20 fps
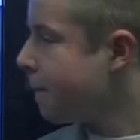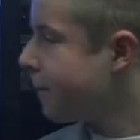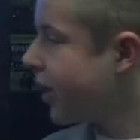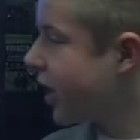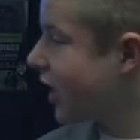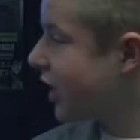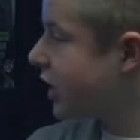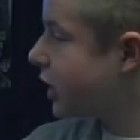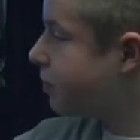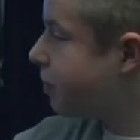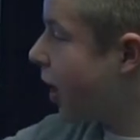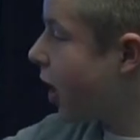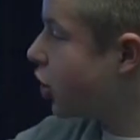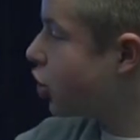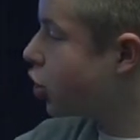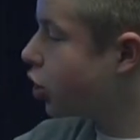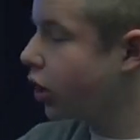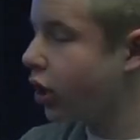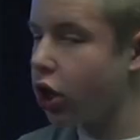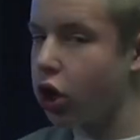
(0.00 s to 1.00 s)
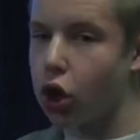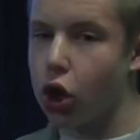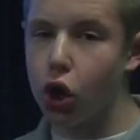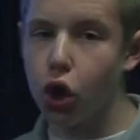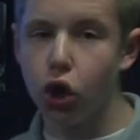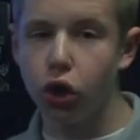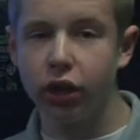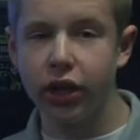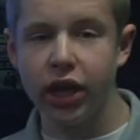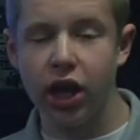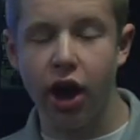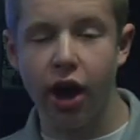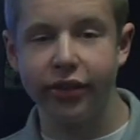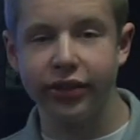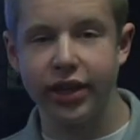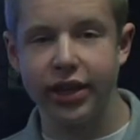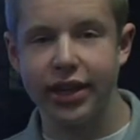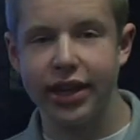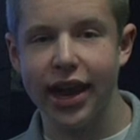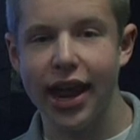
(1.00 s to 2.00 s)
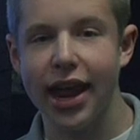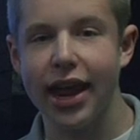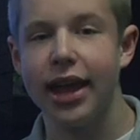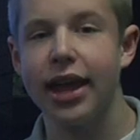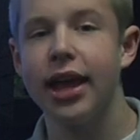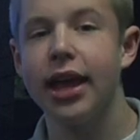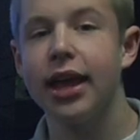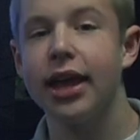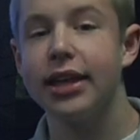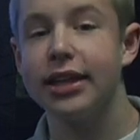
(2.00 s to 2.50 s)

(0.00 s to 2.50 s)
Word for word: but especially early on the day